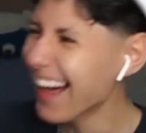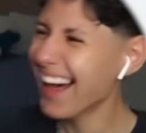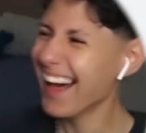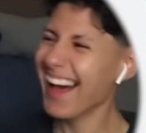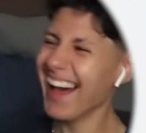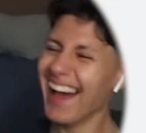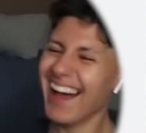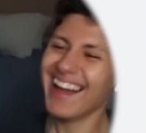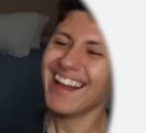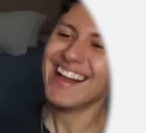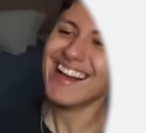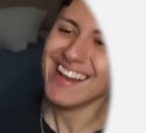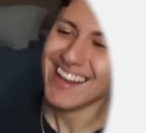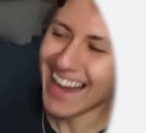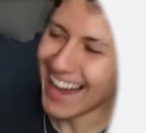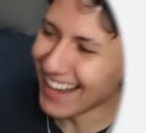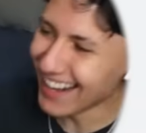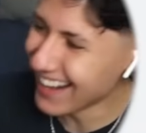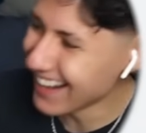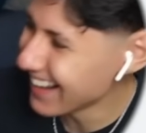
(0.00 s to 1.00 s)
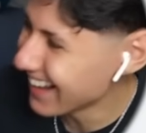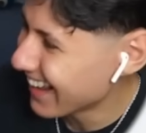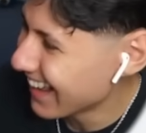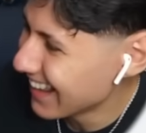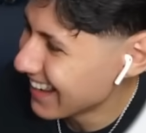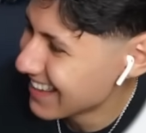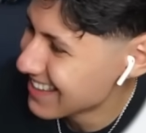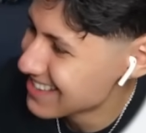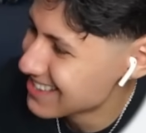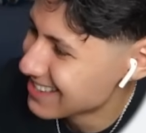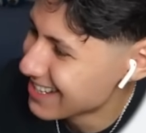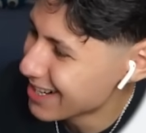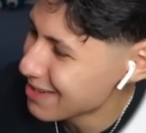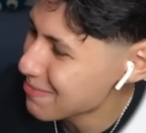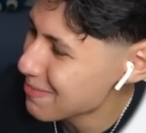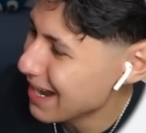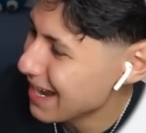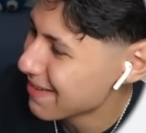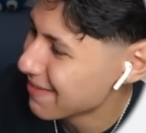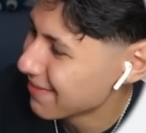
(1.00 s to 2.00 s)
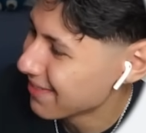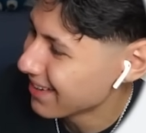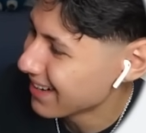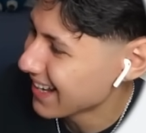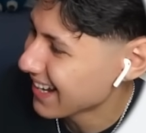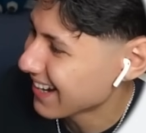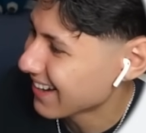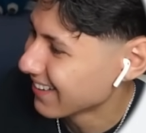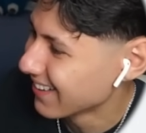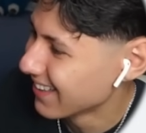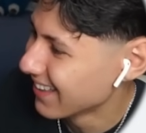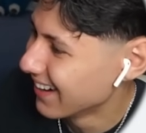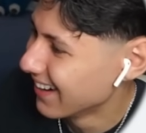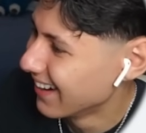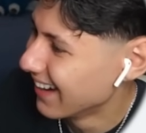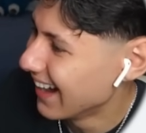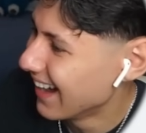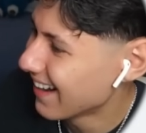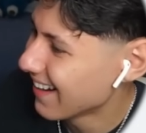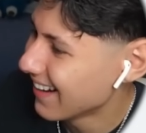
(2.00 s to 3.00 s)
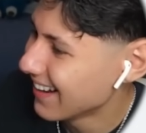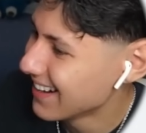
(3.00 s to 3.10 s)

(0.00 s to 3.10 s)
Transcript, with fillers: confused. How did he get his dirt by vertical though? Oh, yeah. I don't